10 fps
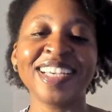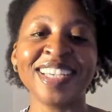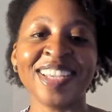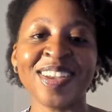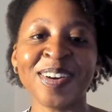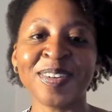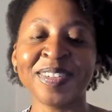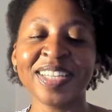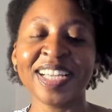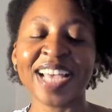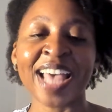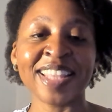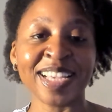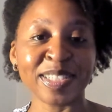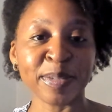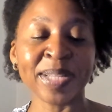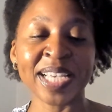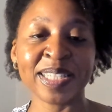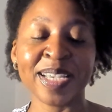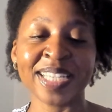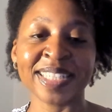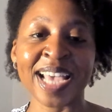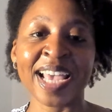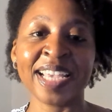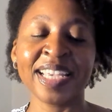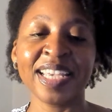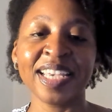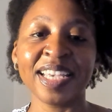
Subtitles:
You know, I think it's a blessing because I